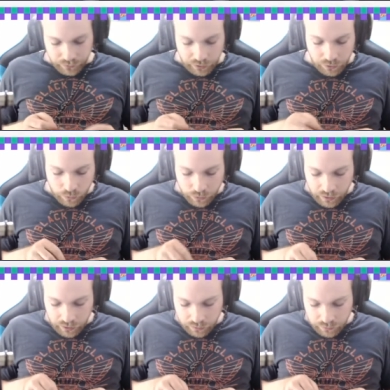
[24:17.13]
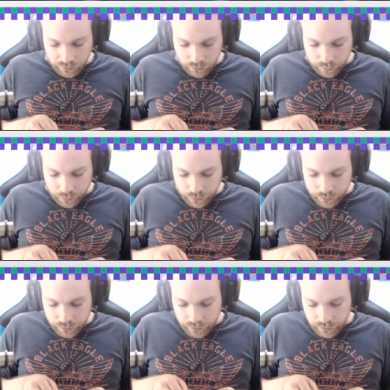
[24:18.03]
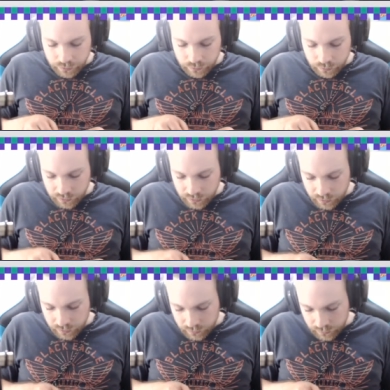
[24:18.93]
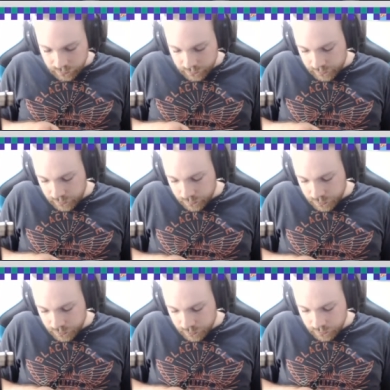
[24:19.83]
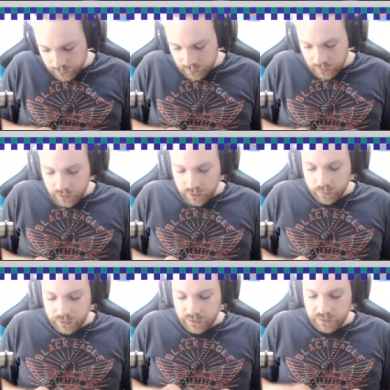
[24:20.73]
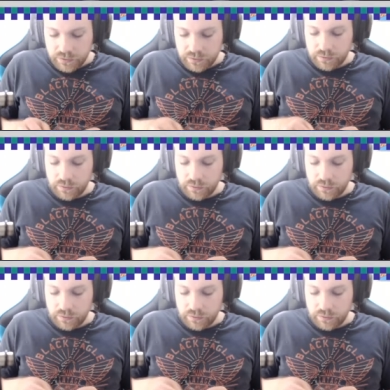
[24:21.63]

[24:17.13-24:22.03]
and it will pull the seam shut. But since